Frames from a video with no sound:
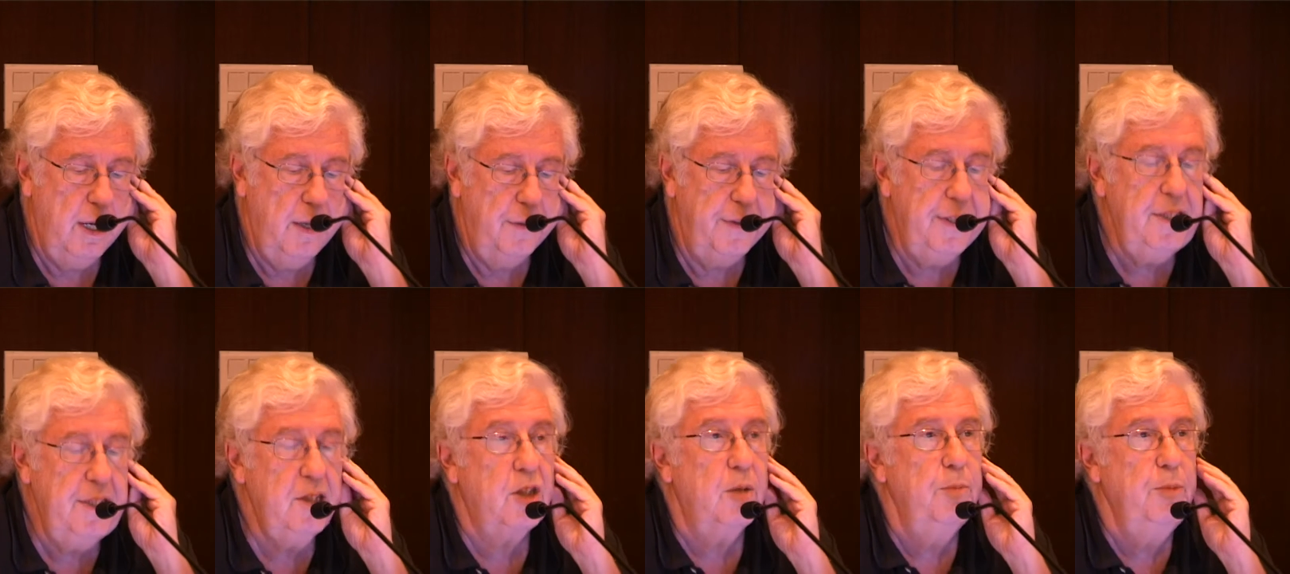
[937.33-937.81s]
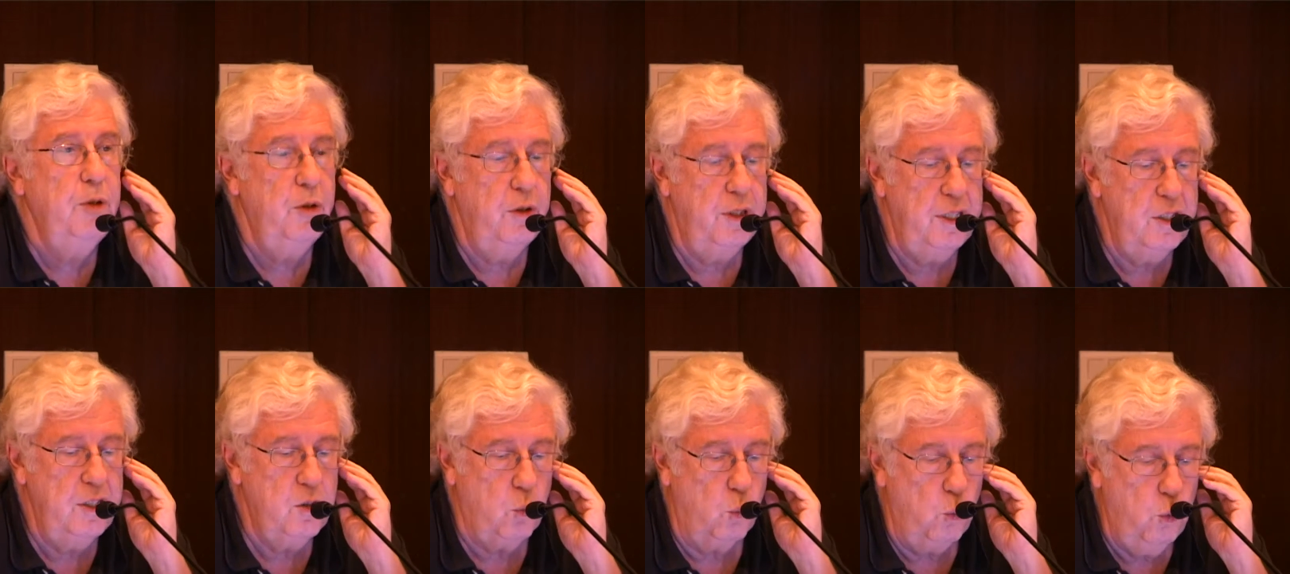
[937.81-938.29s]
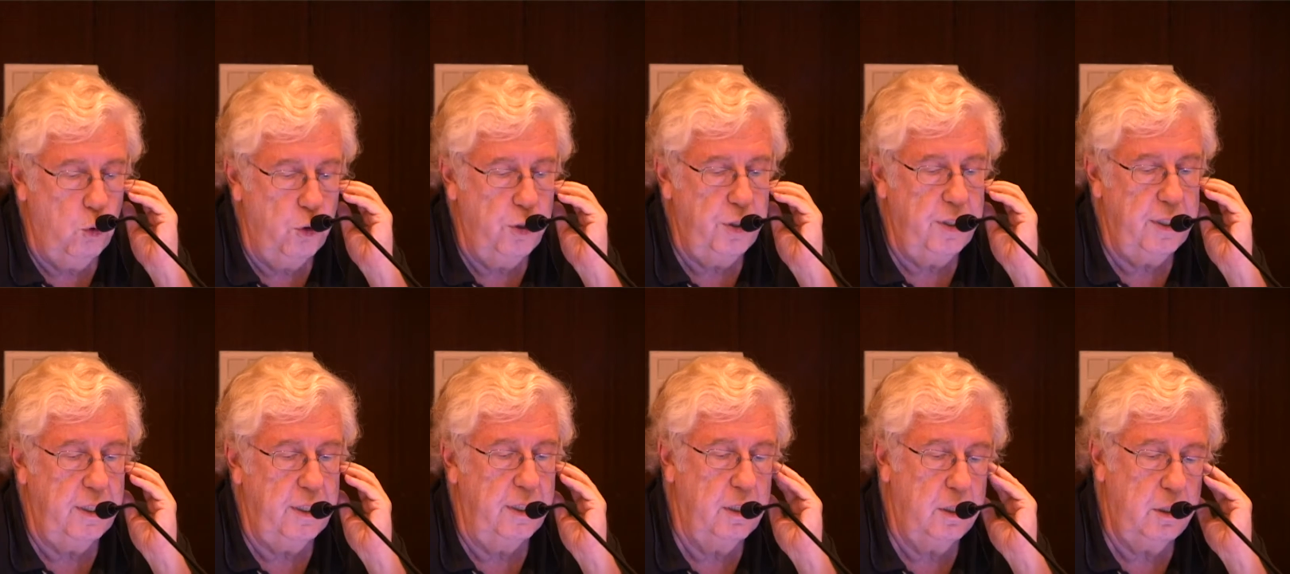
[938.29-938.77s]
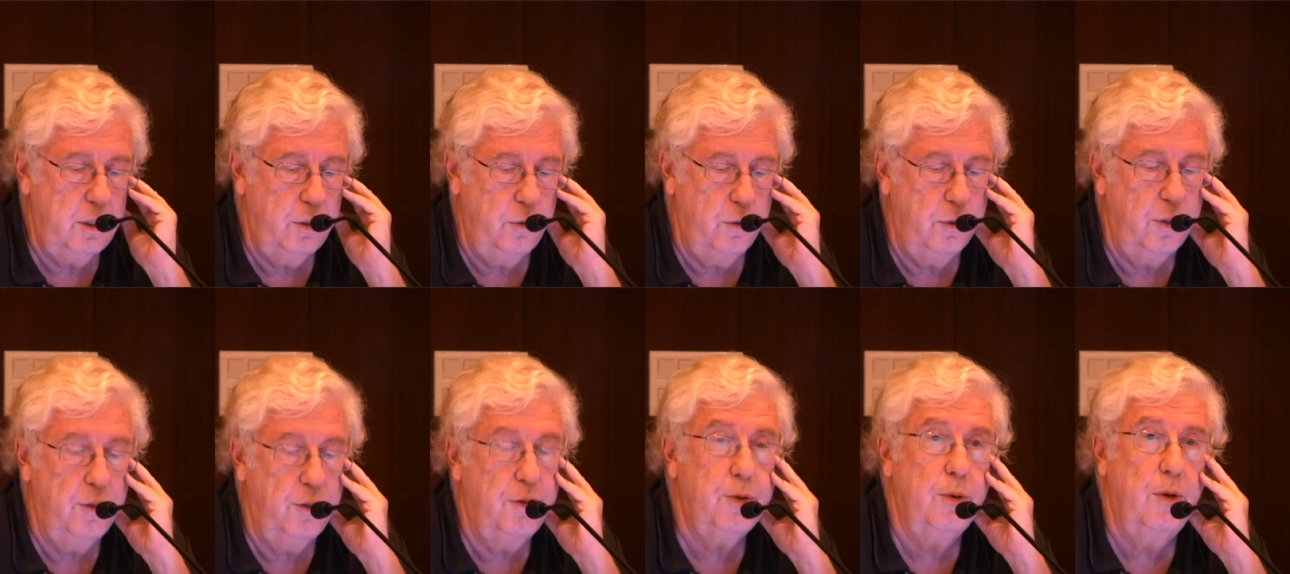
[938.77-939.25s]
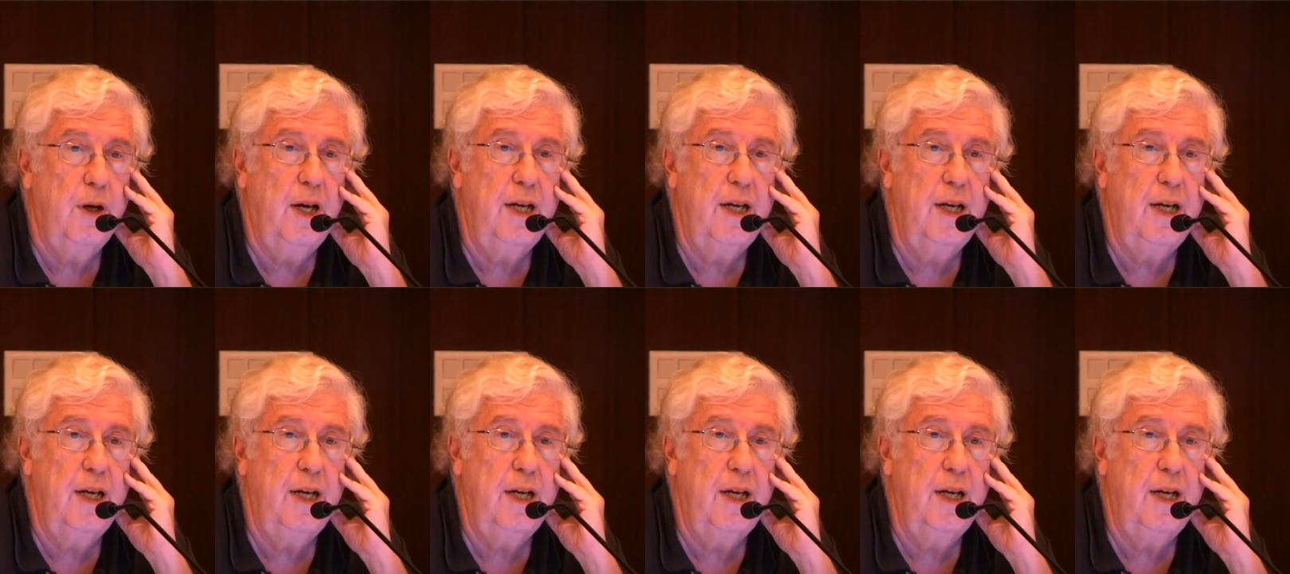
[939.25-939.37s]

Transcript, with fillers: These communities weren't included through